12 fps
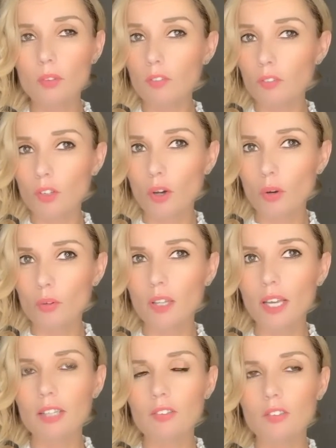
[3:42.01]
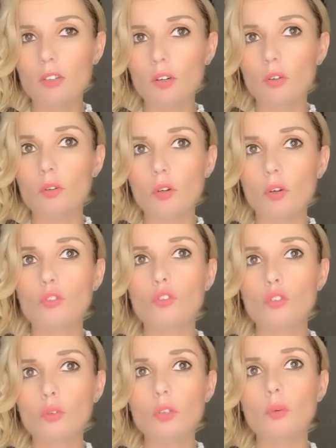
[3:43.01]
And if you know that, you know
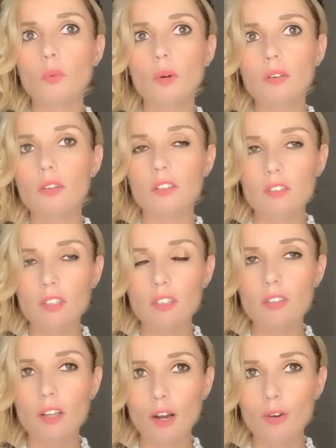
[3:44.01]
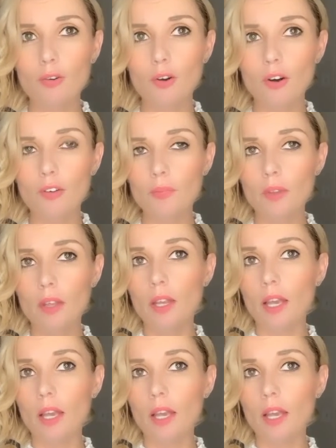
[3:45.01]
truly where it exists out of.